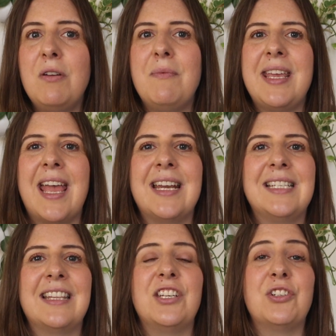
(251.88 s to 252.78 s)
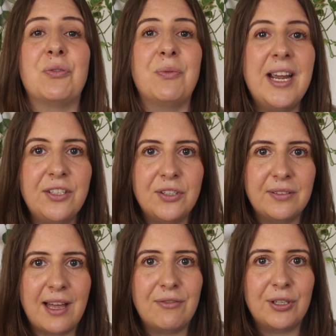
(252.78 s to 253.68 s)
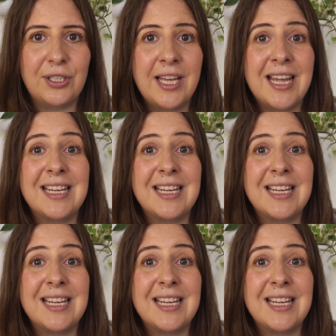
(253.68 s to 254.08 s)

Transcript: when we get into the director level,